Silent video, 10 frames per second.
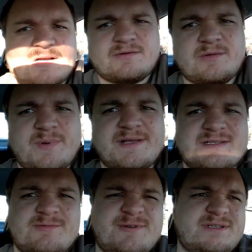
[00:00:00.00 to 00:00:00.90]
talk with the bank
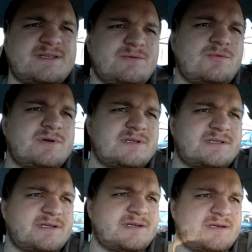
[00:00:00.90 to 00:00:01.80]
some more, see
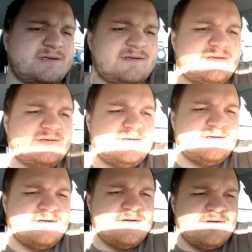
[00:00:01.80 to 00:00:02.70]
what uh,
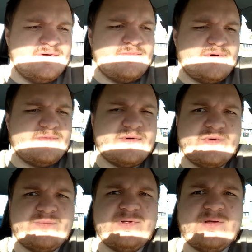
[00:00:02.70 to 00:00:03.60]
what we
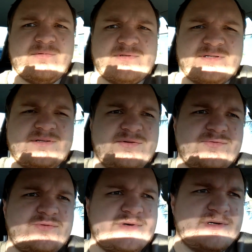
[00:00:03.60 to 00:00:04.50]
would be able to
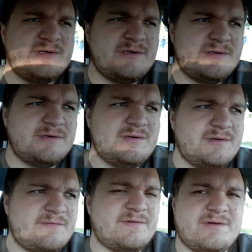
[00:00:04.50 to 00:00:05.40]
do
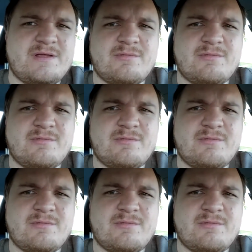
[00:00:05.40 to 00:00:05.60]
if we'd